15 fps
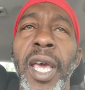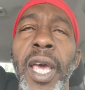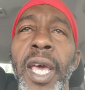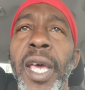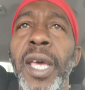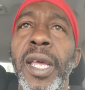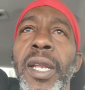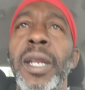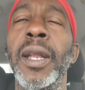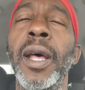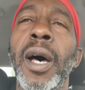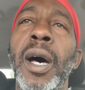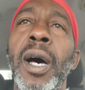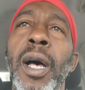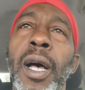and
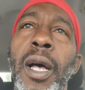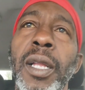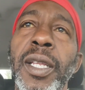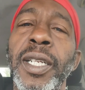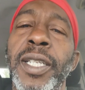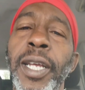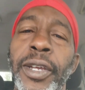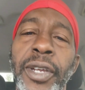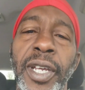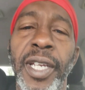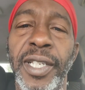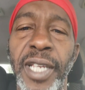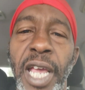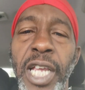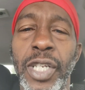uh, the ticket
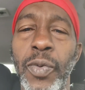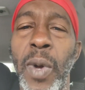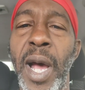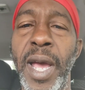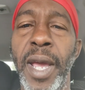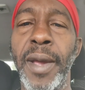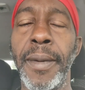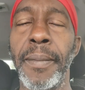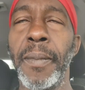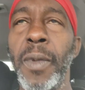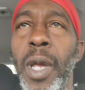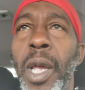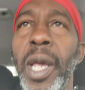is SYM.